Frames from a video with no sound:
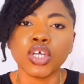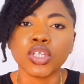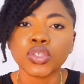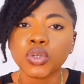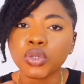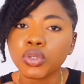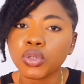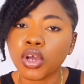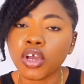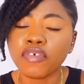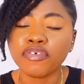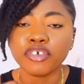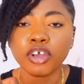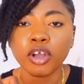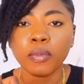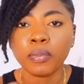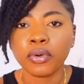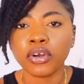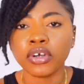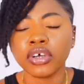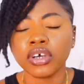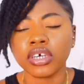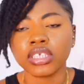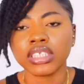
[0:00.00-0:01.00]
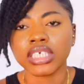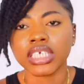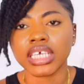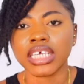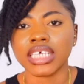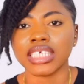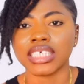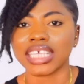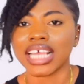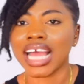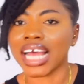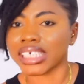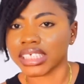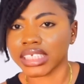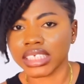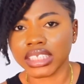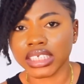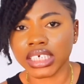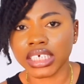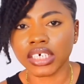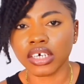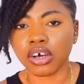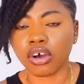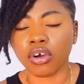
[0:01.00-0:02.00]
to know if your product is
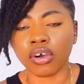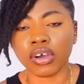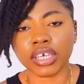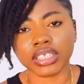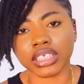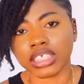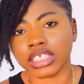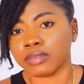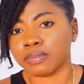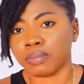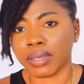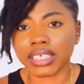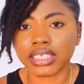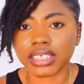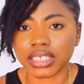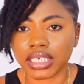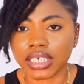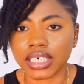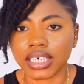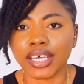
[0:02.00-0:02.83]
acidic or it is basic.